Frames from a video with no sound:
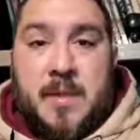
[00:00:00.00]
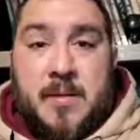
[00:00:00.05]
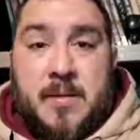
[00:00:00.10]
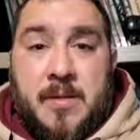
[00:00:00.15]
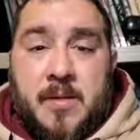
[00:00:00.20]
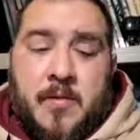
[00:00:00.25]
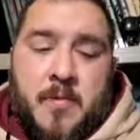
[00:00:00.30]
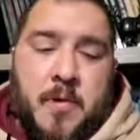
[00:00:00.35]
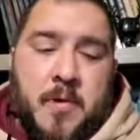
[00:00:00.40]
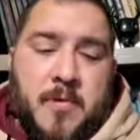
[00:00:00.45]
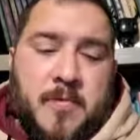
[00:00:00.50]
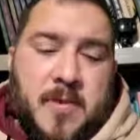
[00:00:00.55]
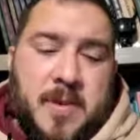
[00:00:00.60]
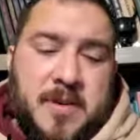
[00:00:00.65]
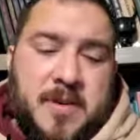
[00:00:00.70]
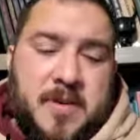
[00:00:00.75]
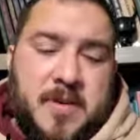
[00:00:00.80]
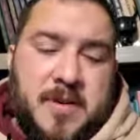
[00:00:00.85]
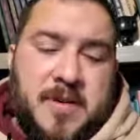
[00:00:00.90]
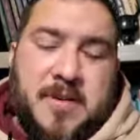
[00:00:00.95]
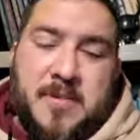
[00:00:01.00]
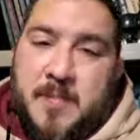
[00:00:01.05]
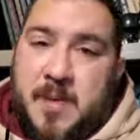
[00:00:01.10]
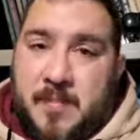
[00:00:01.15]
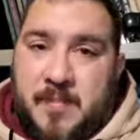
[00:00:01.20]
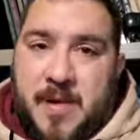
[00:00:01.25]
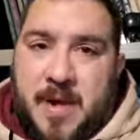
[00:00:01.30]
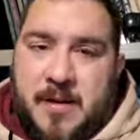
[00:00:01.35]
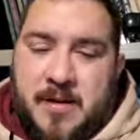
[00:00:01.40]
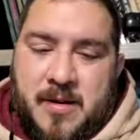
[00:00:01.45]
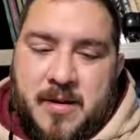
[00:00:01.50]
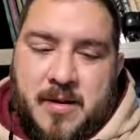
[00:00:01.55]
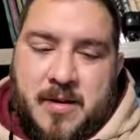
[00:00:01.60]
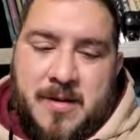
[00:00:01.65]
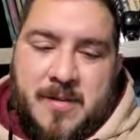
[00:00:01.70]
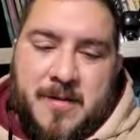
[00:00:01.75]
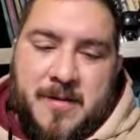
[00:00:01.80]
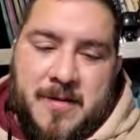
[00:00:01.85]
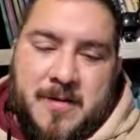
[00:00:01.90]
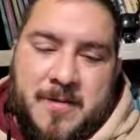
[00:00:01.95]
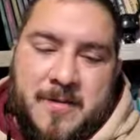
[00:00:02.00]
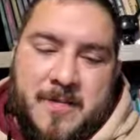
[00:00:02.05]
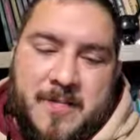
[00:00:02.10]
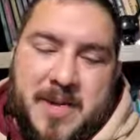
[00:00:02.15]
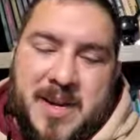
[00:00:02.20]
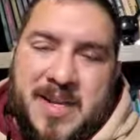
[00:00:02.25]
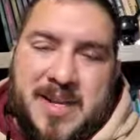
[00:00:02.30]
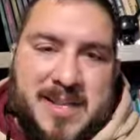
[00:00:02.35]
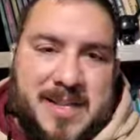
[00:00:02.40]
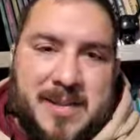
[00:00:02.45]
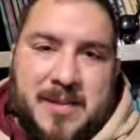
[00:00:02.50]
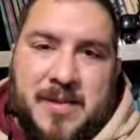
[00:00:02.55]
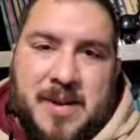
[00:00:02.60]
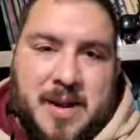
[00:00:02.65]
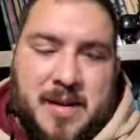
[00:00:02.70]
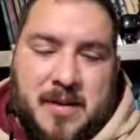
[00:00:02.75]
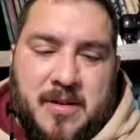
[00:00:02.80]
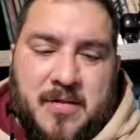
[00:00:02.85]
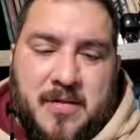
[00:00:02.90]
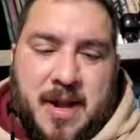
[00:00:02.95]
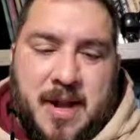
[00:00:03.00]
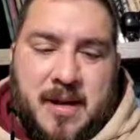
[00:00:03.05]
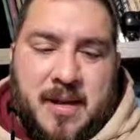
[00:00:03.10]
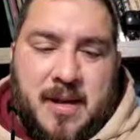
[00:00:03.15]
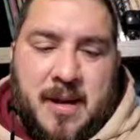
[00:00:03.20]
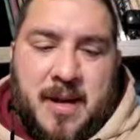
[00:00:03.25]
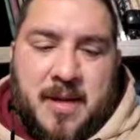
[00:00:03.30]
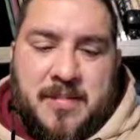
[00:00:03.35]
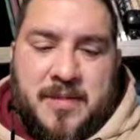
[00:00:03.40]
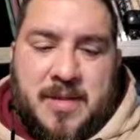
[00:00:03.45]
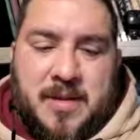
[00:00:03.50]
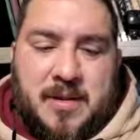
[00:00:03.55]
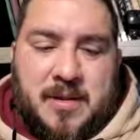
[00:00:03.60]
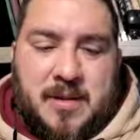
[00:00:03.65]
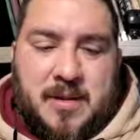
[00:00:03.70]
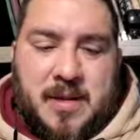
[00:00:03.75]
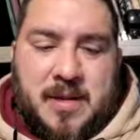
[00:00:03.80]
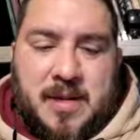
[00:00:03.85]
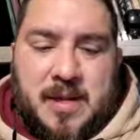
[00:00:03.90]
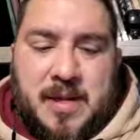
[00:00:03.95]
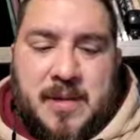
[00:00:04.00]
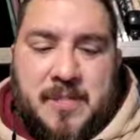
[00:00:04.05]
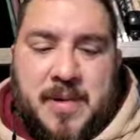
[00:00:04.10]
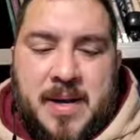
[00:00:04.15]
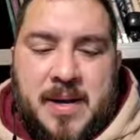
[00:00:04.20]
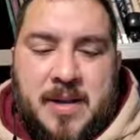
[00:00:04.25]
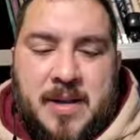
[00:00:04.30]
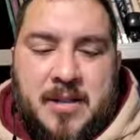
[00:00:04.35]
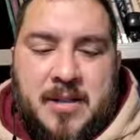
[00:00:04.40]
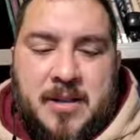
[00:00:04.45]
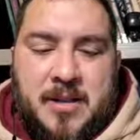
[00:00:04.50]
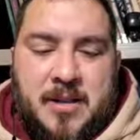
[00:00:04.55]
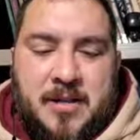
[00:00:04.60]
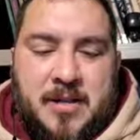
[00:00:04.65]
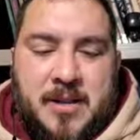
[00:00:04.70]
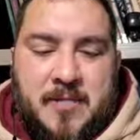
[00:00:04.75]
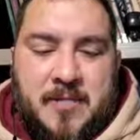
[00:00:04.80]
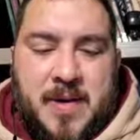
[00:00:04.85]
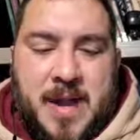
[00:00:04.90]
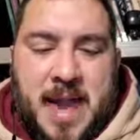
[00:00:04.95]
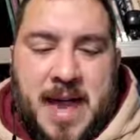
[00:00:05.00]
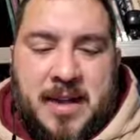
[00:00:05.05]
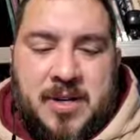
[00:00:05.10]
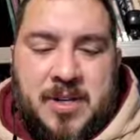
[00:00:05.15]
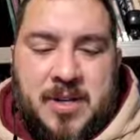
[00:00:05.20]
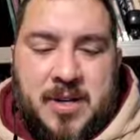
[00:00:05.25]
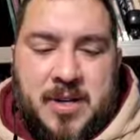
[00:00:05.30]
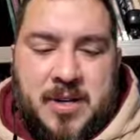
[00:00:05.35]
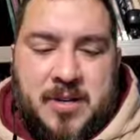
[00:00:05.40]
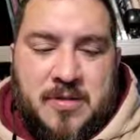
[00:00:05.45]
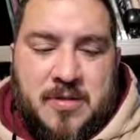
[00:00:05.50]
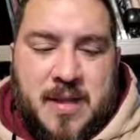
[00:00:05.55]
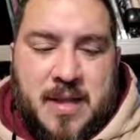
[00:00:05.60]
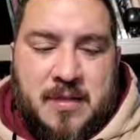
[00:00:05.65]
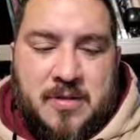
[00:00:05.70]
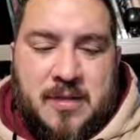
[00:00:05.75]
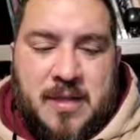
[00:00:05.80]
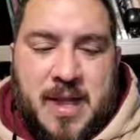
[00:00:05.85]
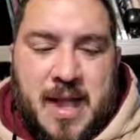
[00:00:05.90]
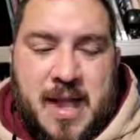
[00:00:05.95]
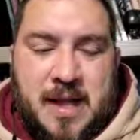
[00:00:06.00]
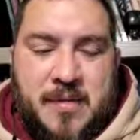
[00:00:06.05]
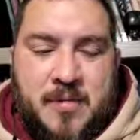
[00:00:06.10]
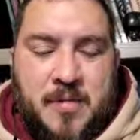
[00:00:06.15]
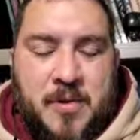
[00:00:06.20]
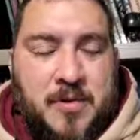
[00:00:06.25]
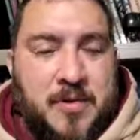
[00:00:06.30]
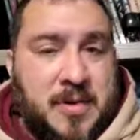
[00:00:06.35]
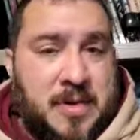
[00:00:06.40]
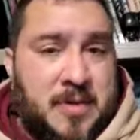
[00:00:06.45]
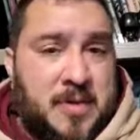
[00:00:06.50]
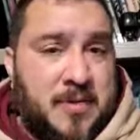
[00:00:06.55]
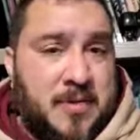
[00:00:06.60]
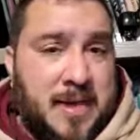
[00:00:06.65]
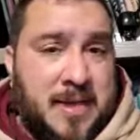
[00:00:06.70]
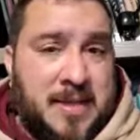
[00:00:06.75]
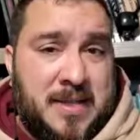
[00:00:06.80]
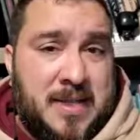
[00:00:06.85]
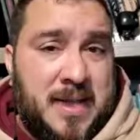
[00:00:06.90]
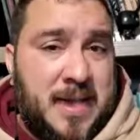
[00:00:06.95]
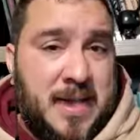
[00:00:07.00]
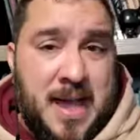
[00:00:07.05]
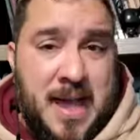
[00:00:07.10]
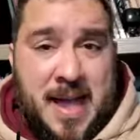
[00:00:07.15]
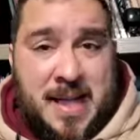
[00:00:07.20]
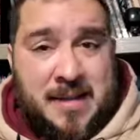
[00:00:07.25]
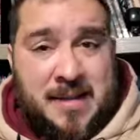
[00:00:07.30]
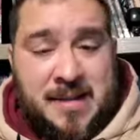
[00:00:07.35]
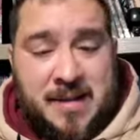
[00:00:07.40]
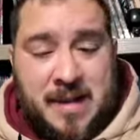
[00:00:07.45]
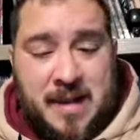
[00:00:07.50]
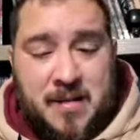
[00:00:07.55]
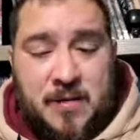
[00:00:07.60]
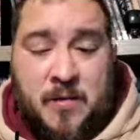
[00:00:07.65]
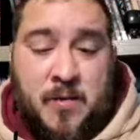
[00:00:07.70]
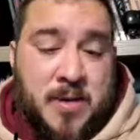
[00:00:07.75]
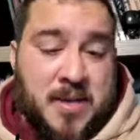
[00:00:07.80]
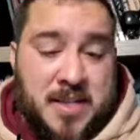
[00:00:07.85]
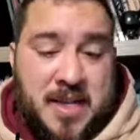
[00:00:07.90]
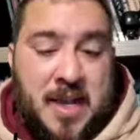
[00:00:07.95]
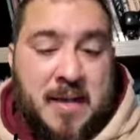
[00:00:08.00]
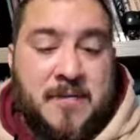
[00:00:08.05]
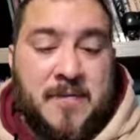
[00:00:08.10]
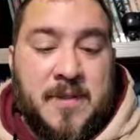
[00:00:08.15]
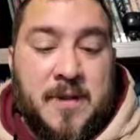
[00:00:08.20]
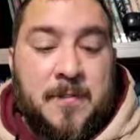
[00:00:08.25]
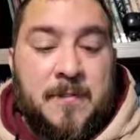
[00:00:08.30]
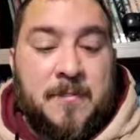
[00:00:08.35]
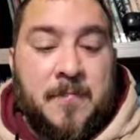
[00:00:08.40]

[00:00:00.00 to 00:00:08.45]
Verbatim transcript: The War Wizard is a bit better, but it's still not a great option. The ability to use your reaction each round to add a bonus to AC and sa- or saves